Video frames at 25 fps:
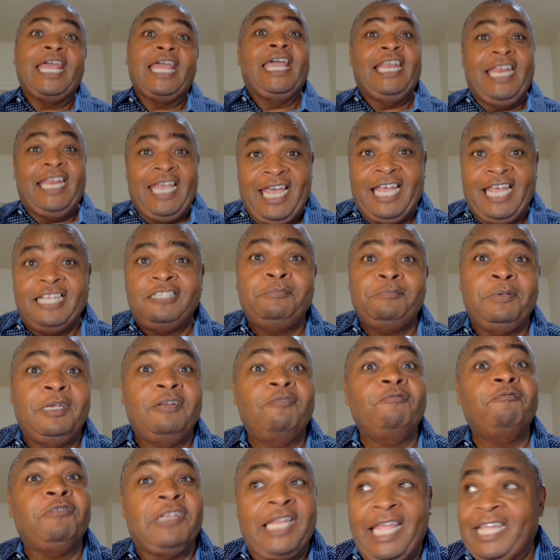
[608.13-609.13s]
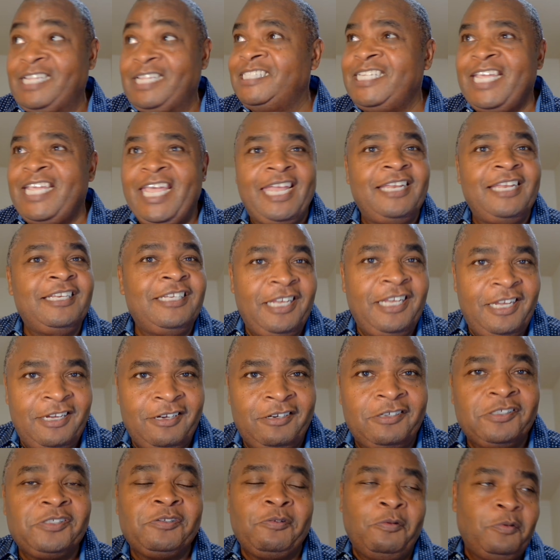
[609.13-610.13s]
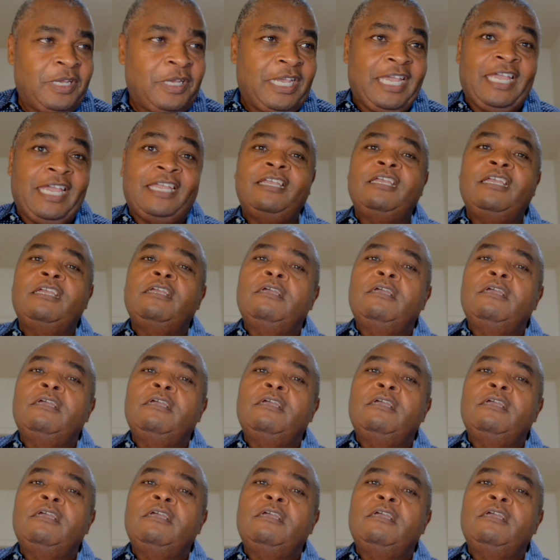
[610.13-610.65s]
And has been for like 10 years, okay?